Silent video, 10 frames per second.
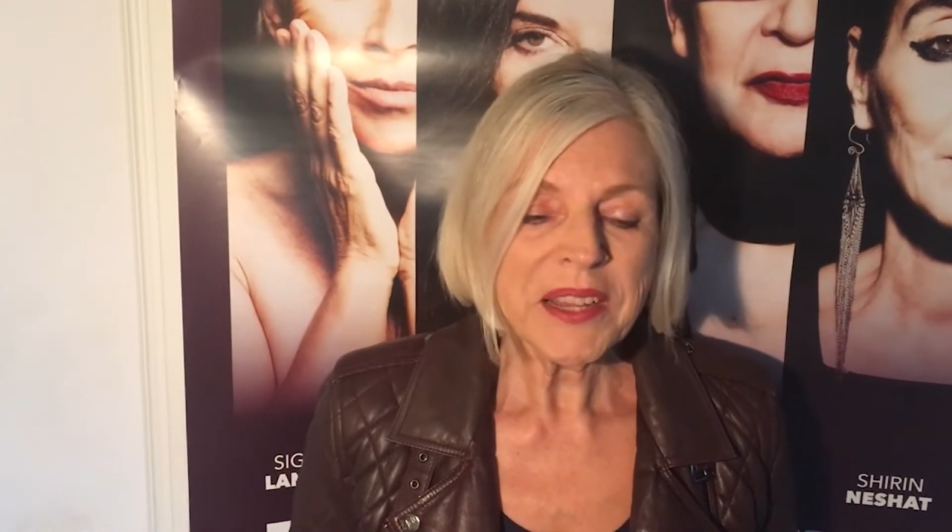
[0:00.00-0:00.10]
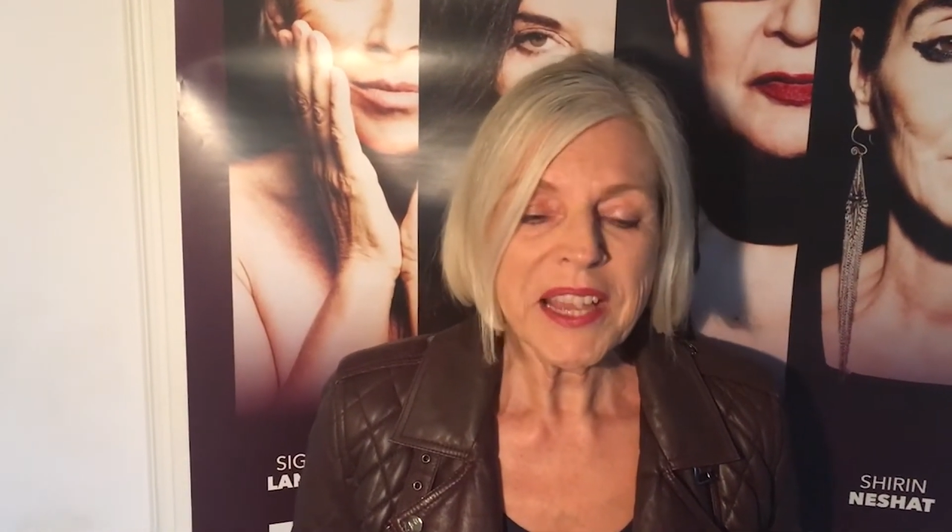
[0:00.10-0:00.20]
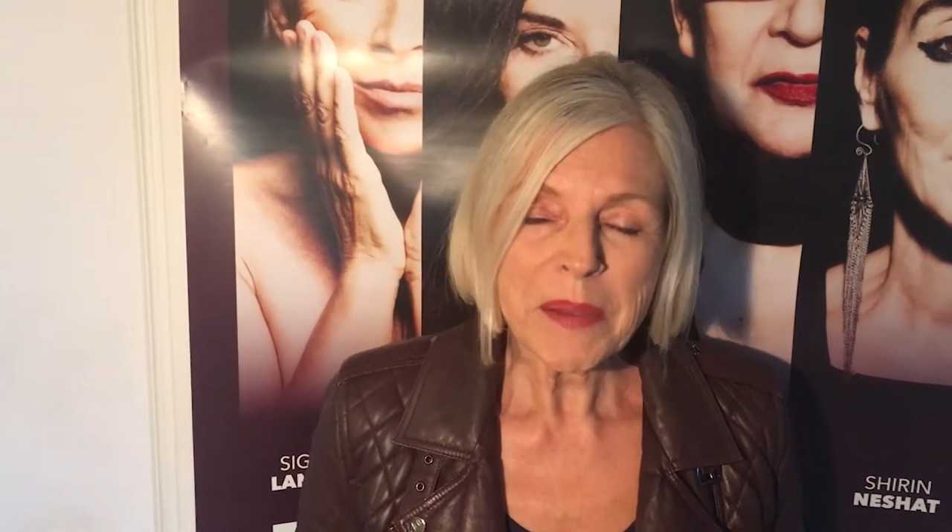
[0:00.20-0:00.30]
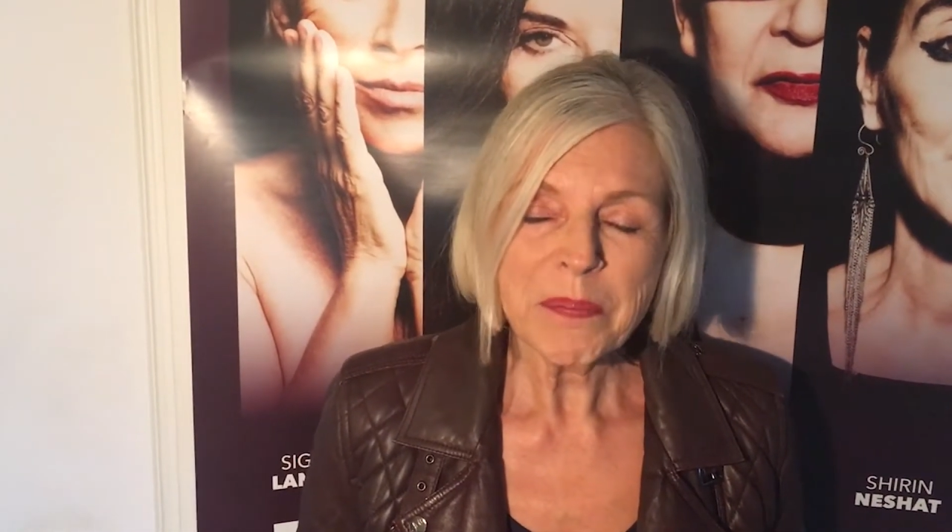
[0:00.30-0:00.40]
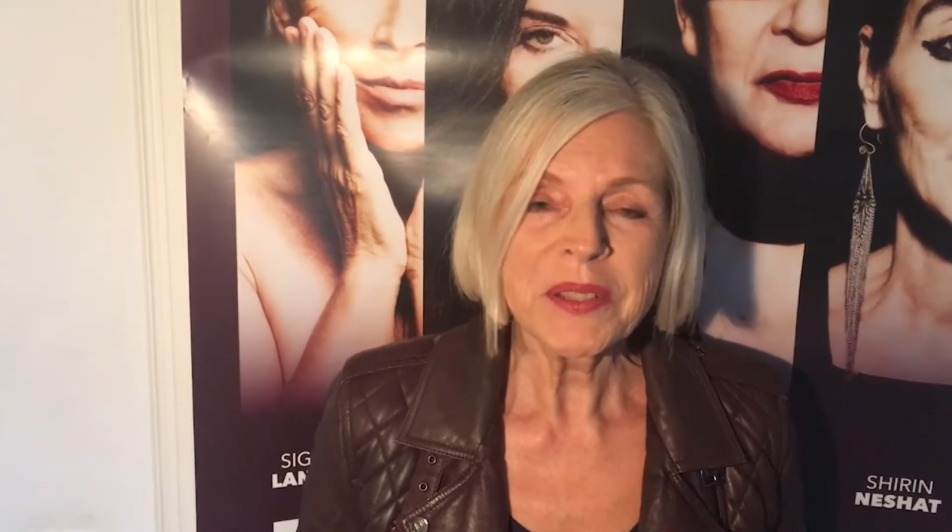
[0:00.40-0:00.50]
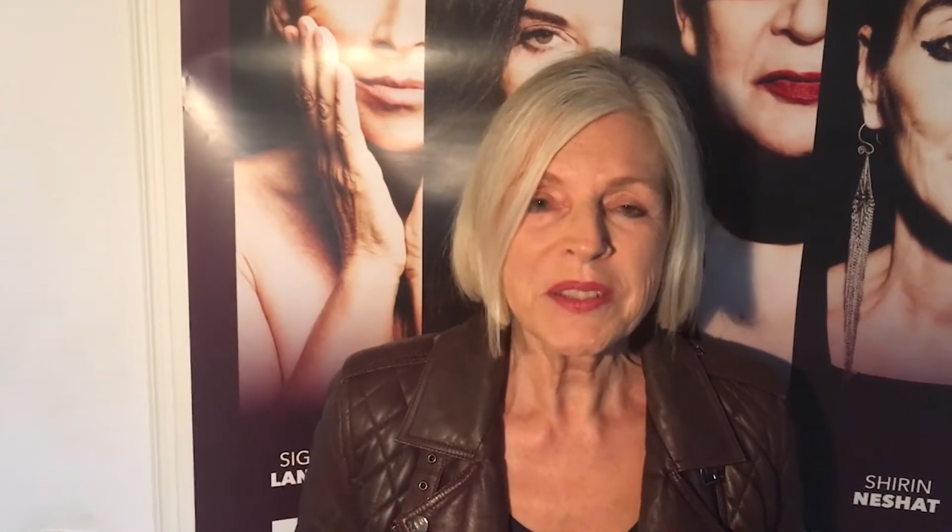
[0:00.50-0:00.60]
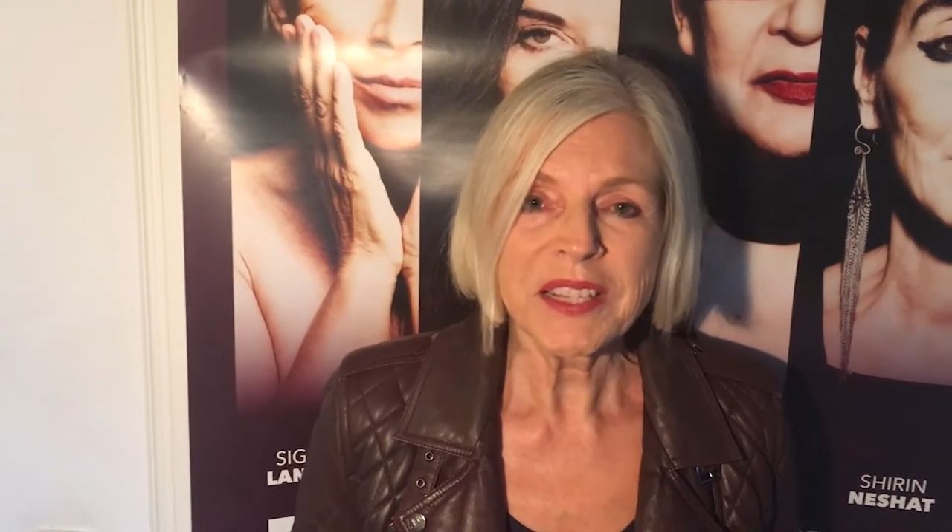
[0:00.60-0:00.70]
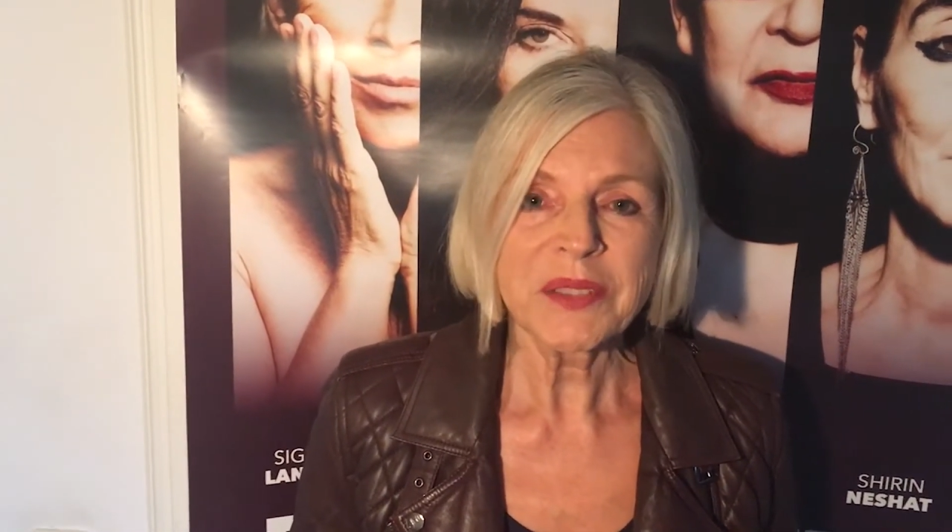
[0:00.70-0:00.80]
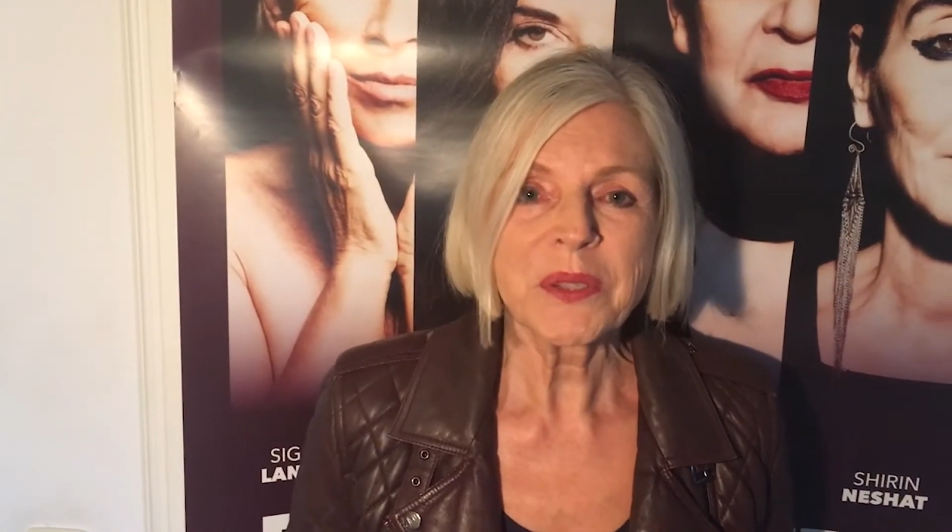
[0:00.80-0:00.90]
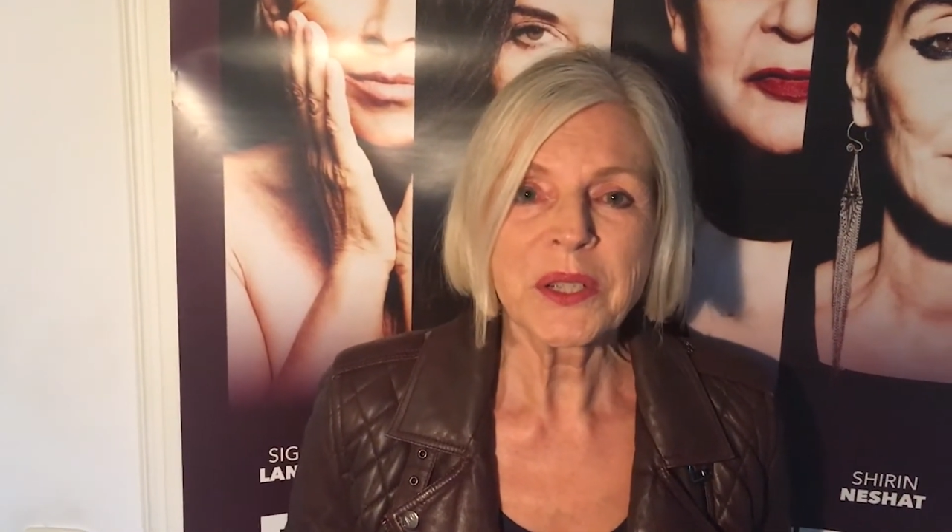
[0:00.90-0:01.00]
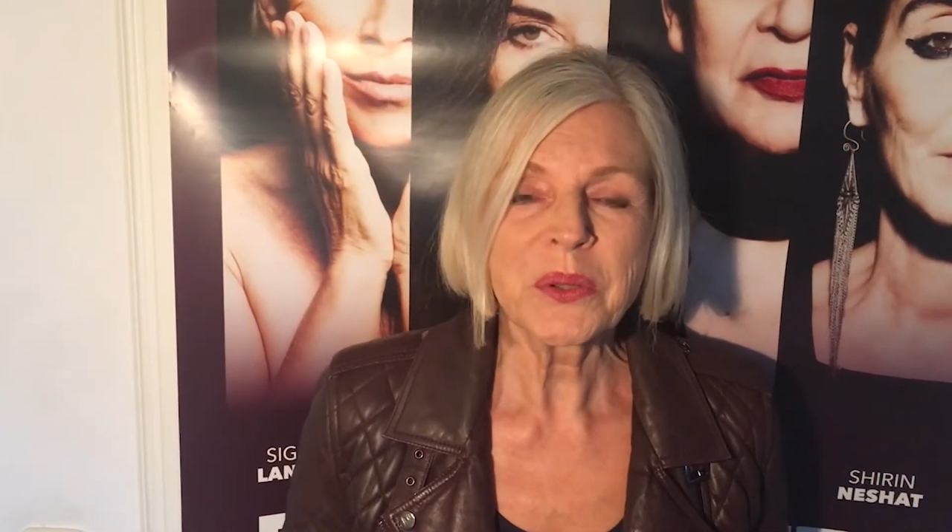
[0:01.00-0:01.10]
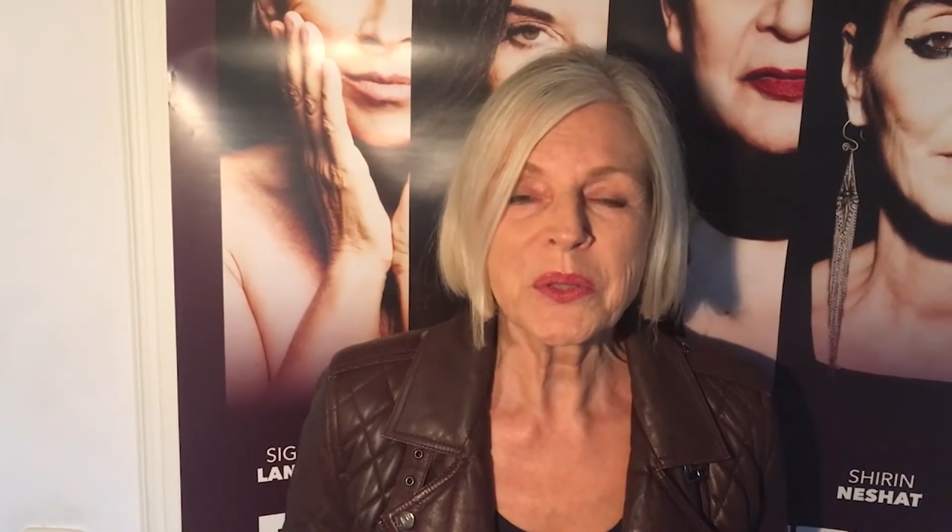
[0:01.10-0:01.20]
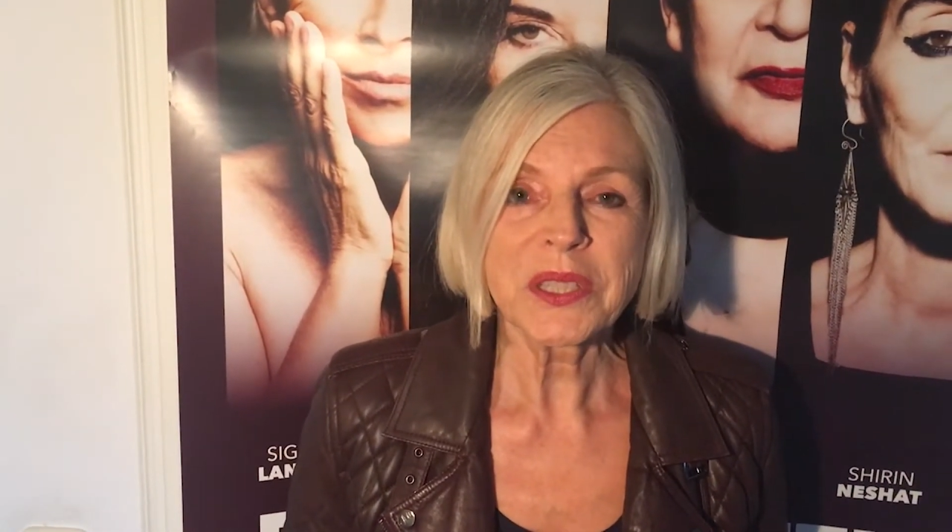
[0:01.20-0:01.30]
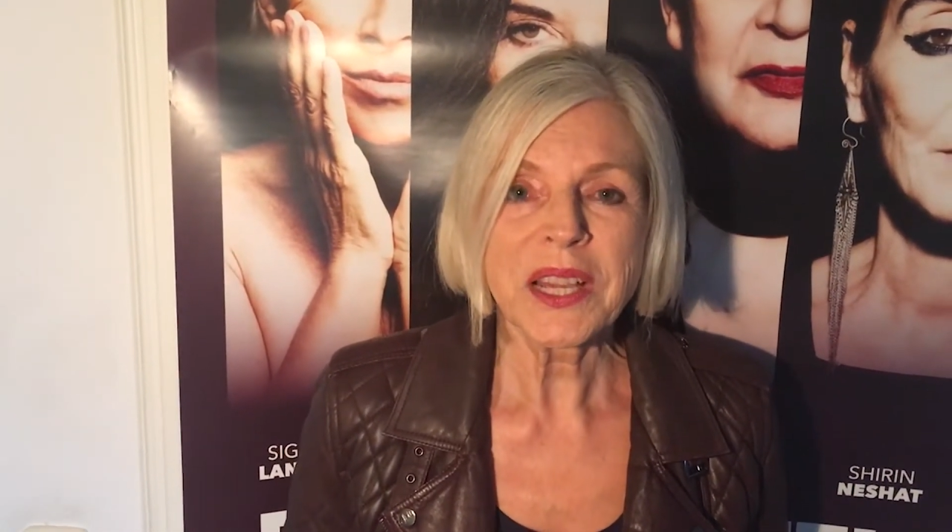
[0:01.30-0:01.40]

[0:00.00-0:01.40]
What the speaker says: happy that we could